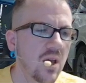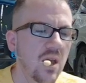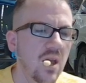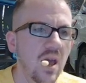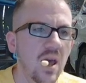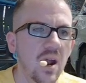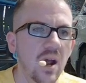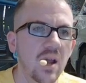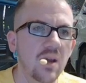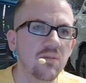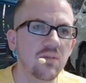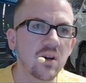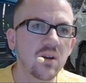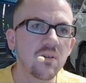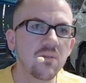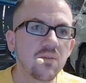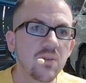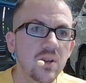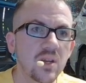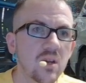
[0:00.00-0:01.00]
And I have done a
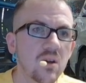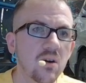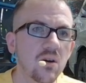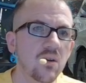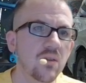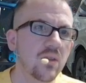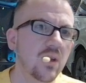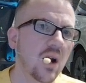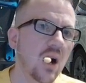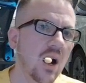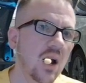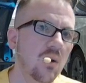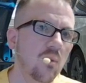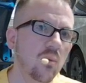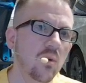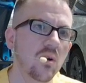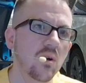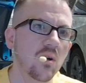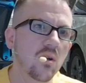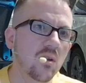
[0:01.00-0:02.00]
video that I
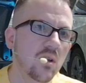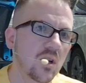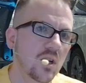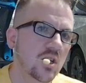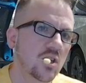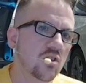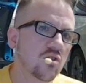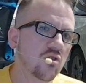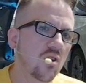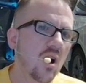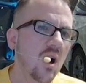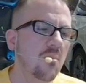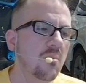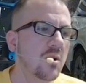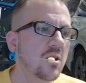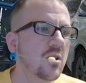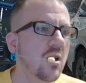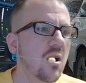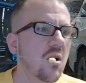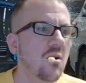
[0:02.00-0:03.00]
will drop
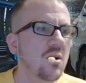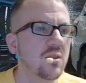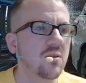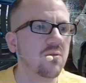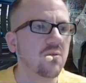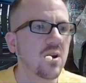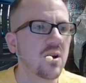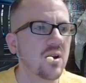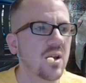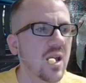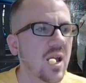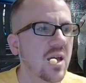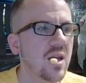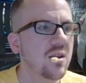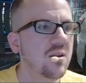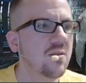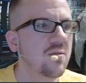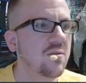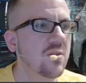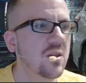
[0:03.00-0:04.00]
below at the very end
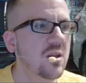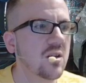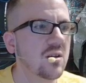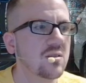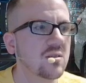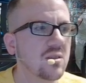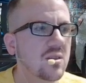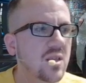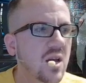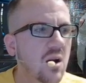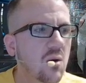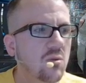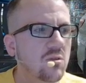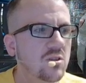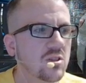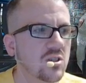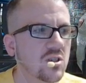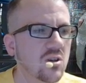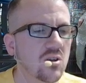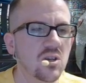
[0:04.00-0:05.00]
of this that will
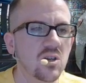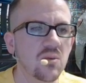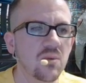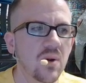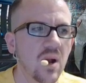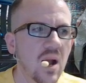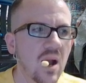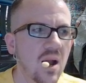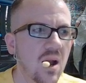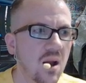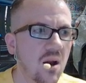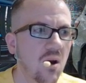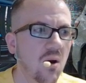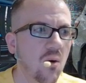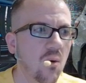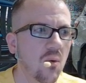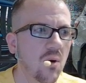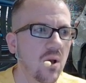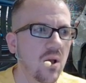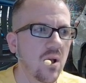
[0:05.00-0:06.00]
show you
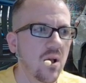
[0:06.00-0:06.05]
how